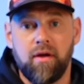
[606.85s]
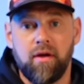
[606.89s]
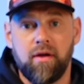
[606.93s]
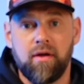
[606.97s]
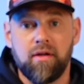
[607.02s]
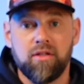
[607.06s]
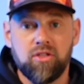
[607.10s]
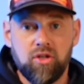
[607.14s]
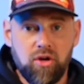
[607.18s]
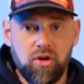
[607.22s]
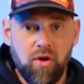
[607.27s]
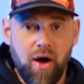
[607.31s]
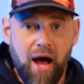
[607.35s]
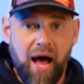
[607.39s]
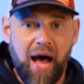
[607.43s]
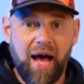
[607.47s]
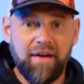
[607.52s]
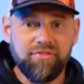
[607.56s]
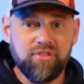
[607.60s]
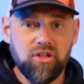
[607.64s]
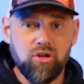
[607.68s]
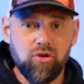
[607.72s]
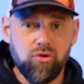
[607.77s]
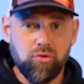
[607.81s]
So you have
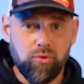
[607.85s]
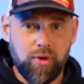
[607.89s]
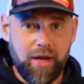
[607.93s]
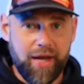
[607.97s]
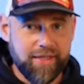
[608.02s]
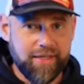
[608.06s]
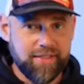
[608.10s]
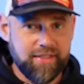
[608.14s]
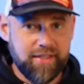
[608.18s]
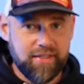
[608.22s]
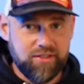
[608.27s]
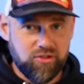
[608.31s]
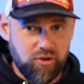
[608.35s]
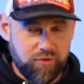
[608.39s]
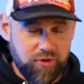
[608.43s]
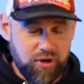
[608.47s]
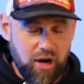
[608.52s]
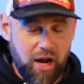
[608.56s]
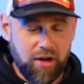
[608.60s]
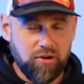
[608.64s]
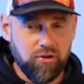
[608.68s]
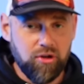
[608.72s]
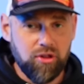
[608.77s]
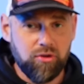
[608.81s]
to do 3S. So if you're
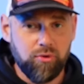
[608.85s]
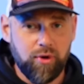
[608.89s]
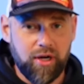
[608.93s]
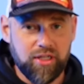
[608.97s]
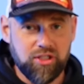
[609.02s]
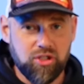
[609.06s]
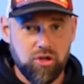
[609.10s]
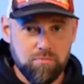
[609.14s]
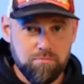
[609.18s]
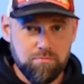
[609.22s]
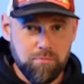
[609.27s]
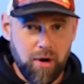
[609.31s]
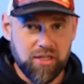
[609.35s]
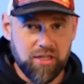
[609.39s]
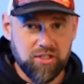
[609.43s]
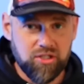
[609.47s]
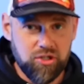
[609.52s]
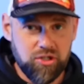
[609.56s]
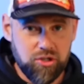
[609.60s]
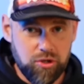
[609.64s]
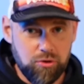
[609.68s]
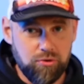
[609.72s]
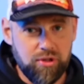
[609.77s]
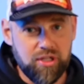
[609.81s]
not doing 3S, you must
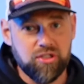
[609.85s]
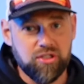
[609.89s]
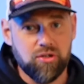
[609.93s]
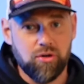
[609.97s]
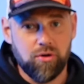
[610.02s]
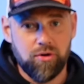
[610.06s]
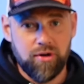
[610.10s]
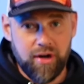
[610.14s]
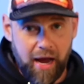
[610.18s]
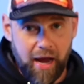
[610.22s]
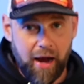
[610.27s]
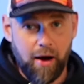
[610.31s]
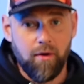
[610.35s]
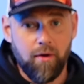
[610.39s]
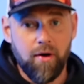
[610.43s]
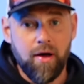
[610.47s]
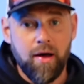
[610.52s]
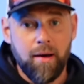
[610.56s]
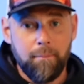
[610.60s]
do this now.